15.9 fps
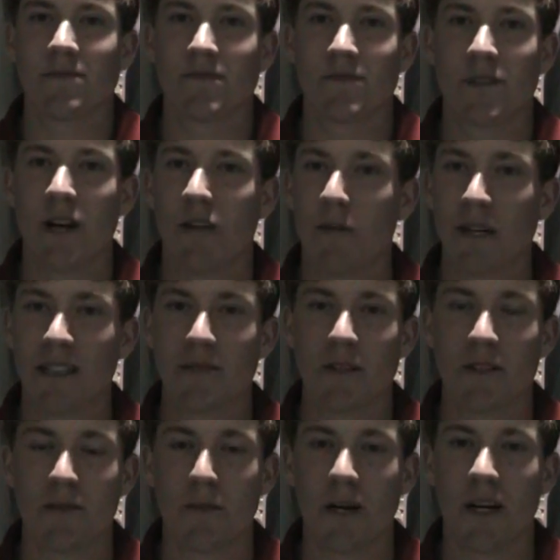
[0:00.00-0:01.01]
Whoever makes the
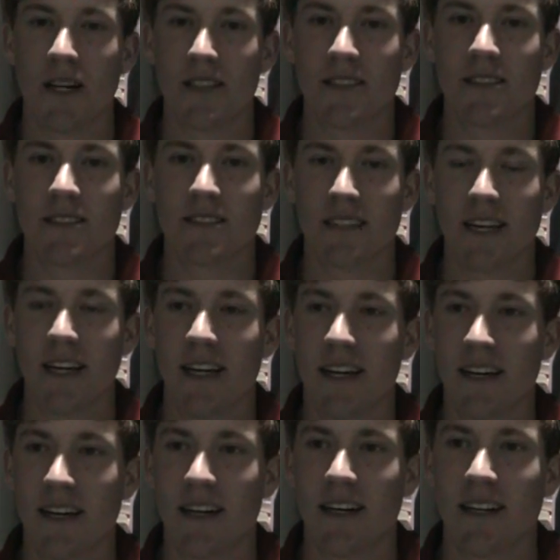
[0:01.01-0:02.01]
most putts and
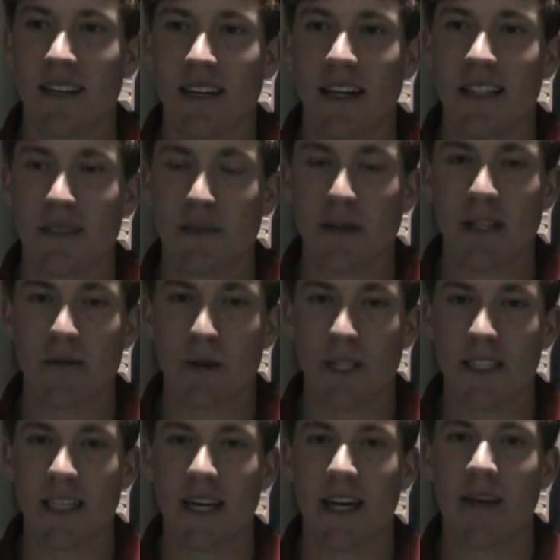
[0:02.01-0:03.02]
has the best
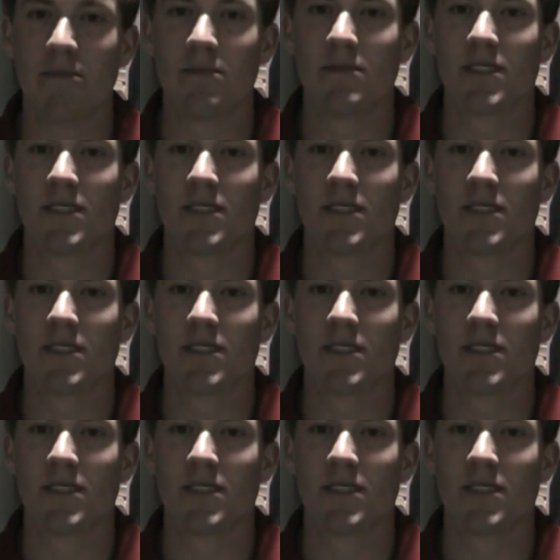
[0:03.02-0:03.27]
wedge game,